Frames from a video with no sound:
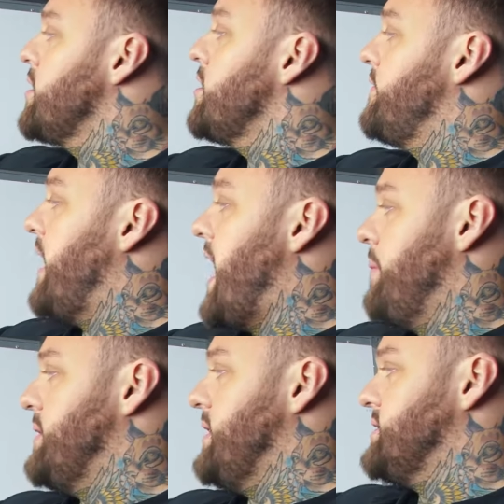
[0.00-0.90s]
for
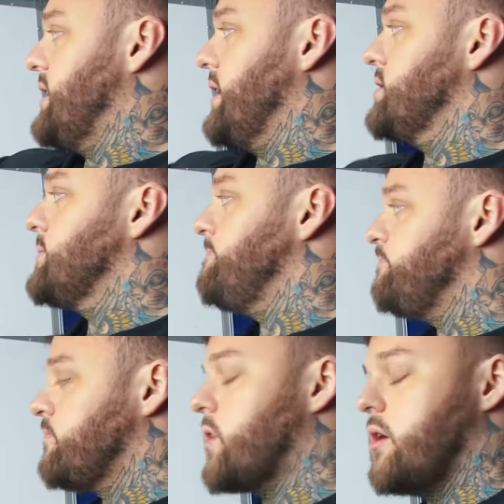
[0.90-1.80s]
RPE 6.
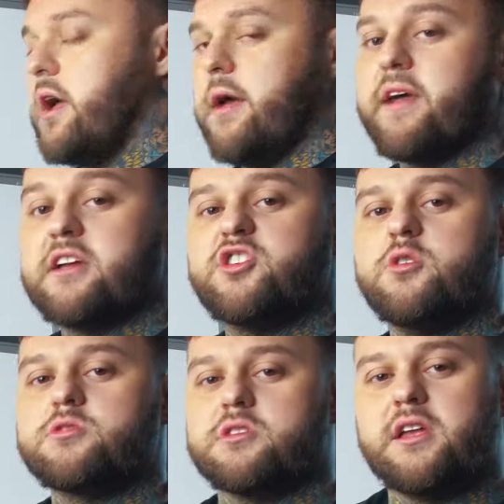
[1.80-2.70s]
That's
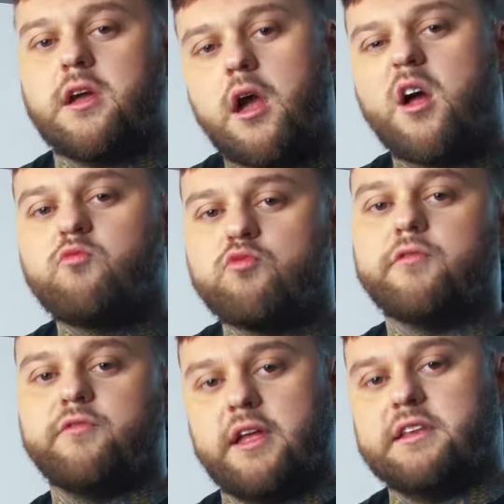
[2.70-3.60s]
usually
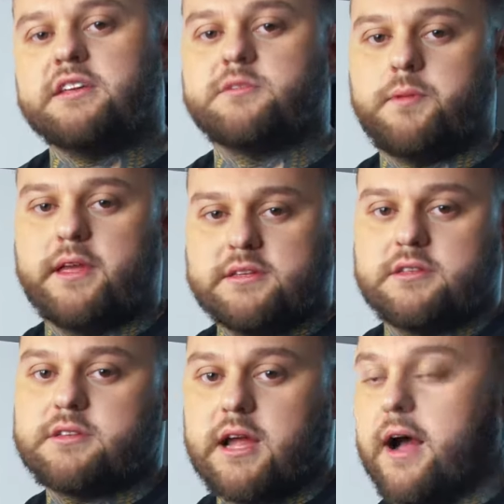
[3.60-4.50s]
roughly a decent place to
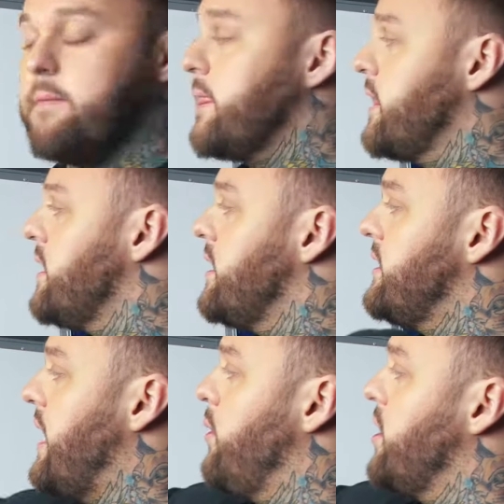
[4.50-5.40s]
start.
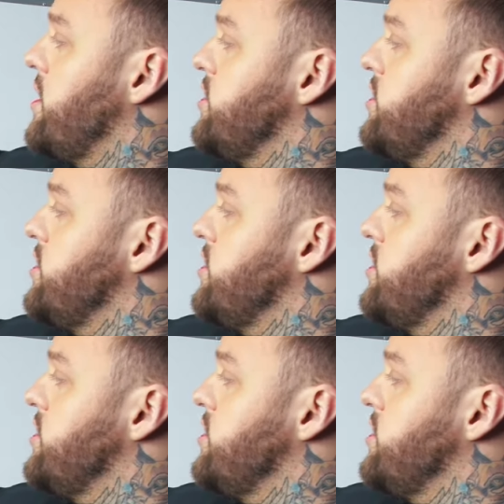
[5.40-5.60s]
Now we're going to